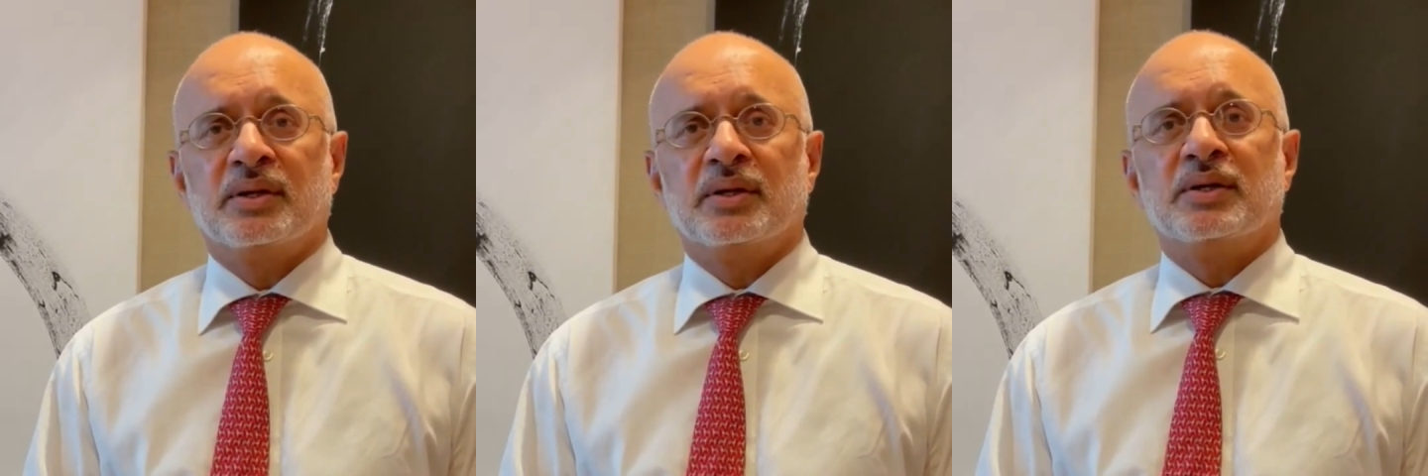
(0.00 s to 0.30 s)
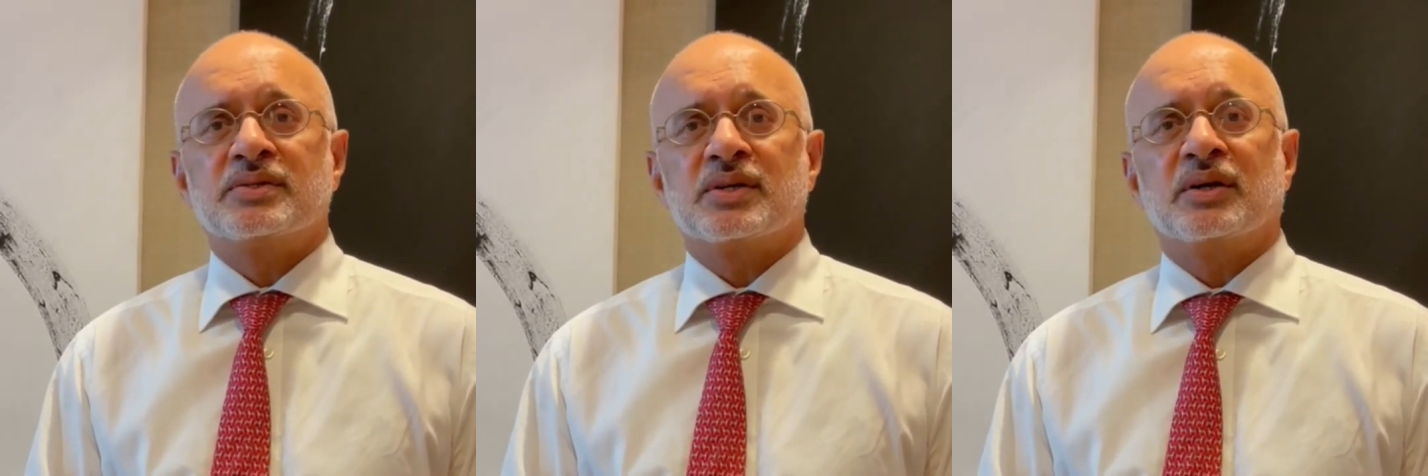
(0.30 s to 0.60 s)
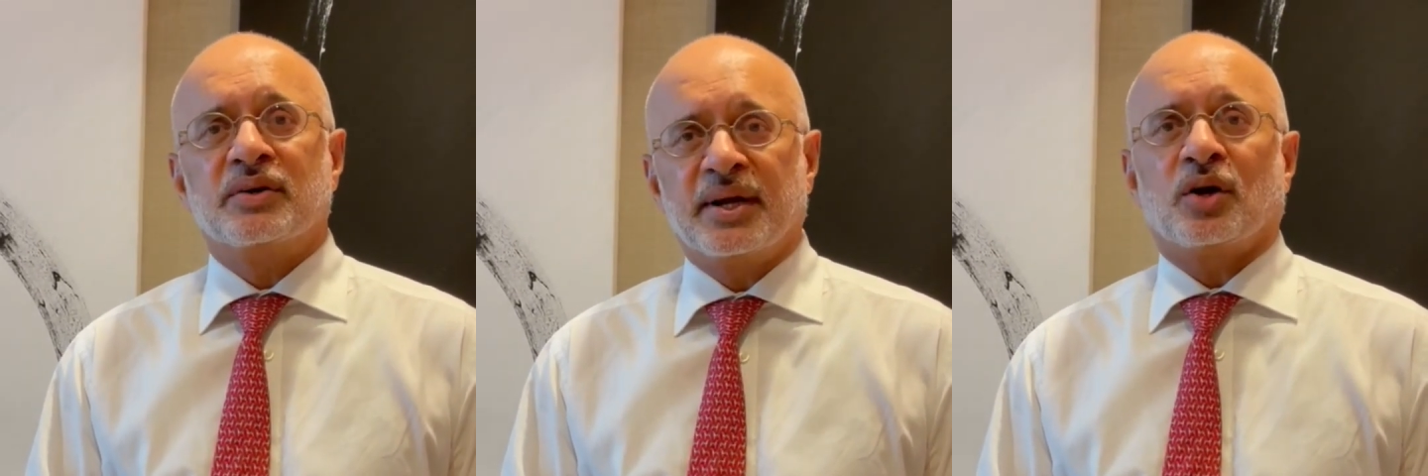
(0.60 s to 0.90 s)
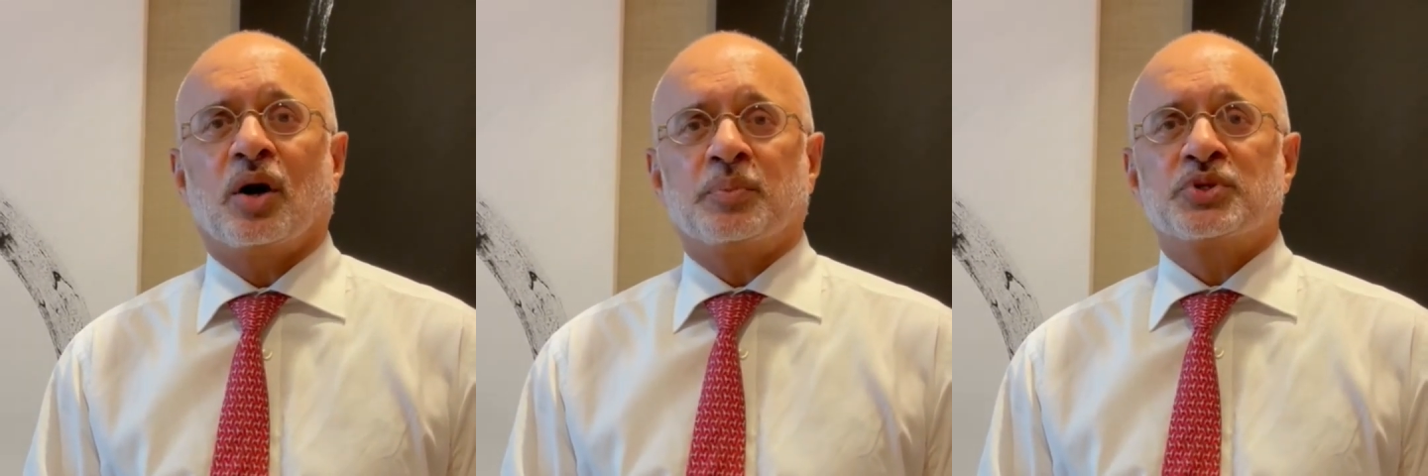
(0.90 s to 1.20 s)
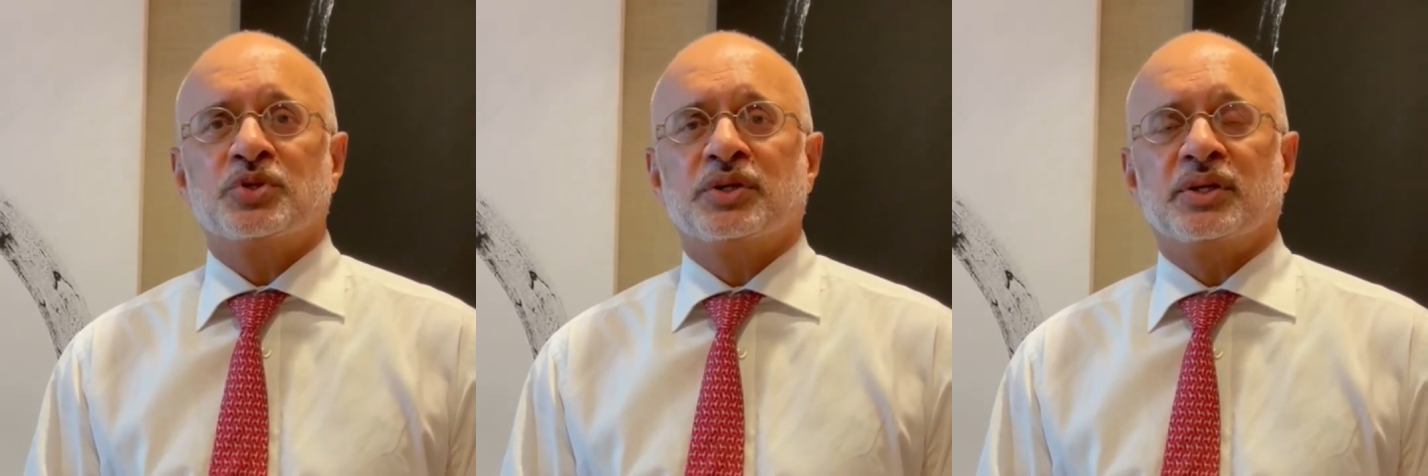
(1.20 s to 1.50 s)
is a great
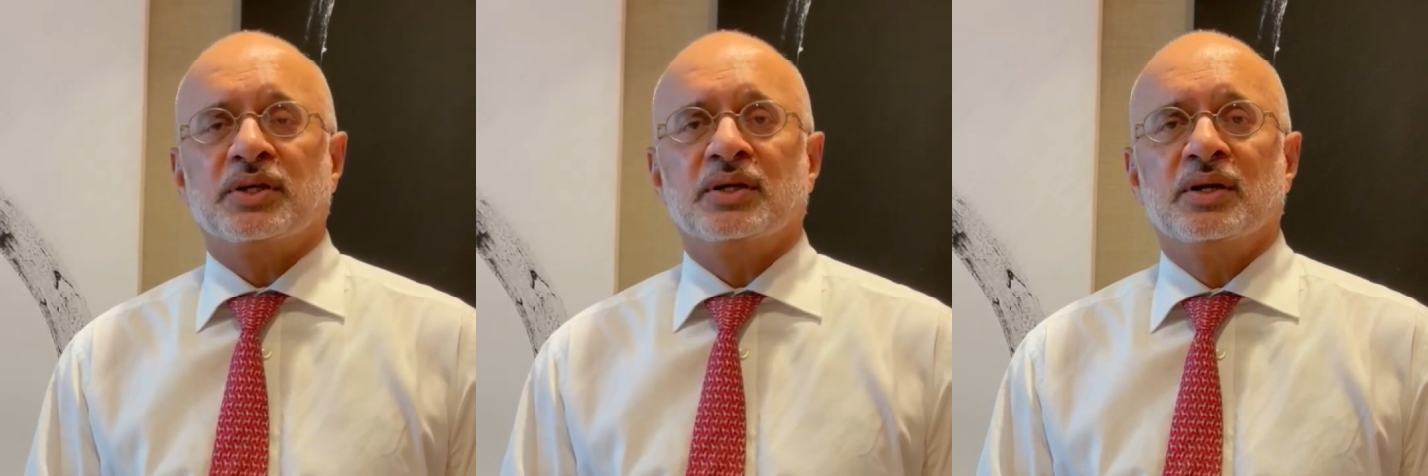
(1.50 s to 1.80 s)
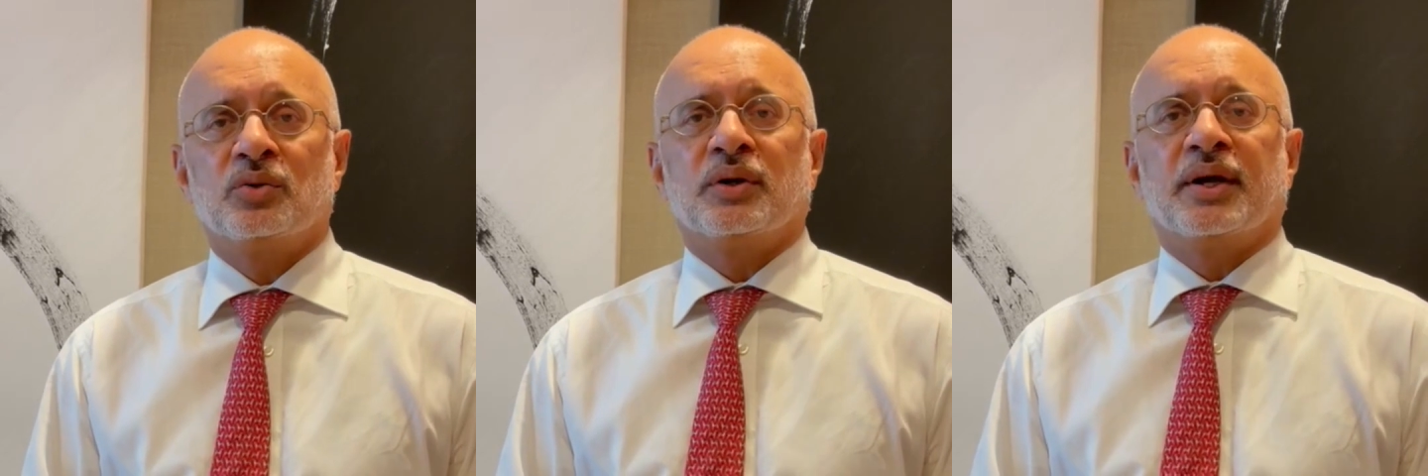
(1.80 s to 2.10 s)
opportunity to